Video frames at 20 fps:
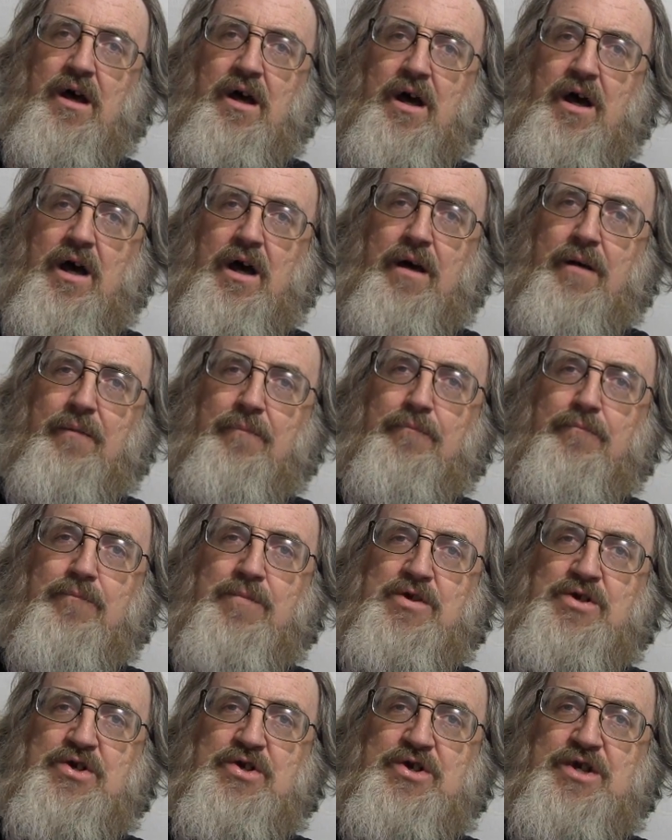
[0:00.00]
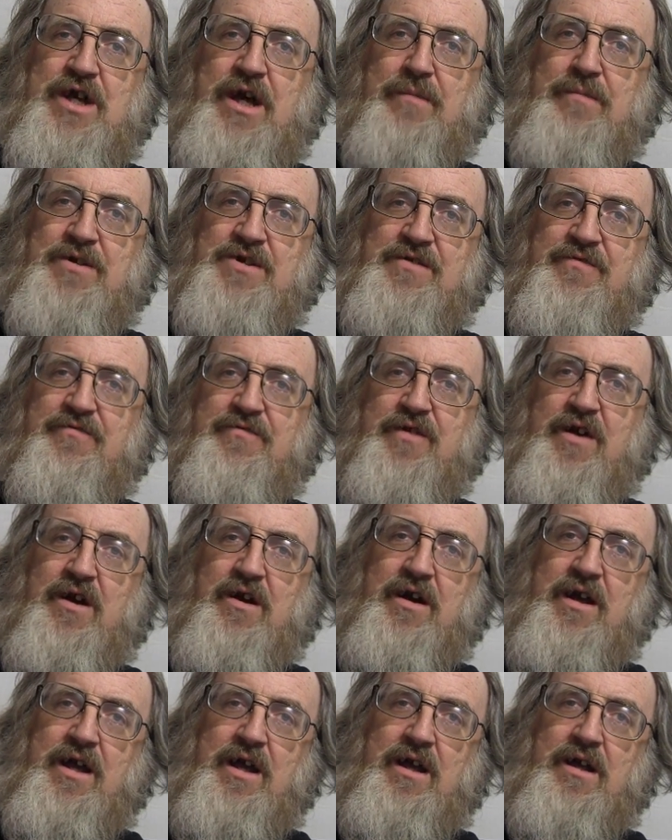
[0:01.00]
Uh, Mr. Sam has a
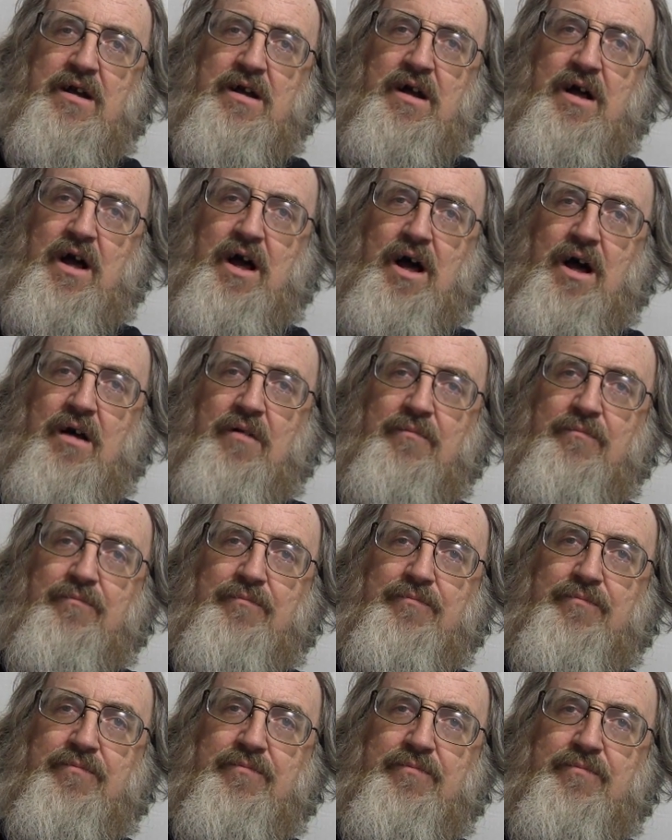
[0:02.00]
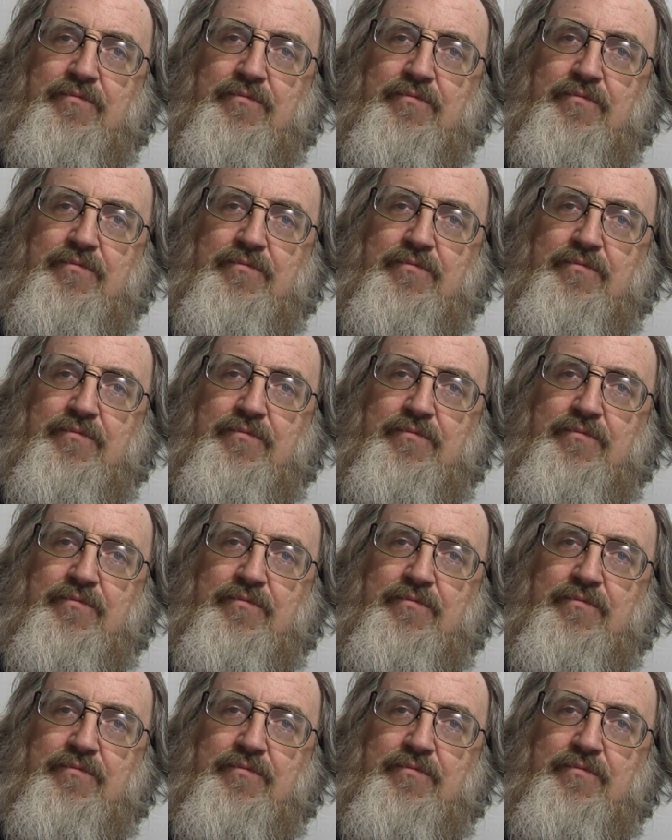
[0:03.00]
very um,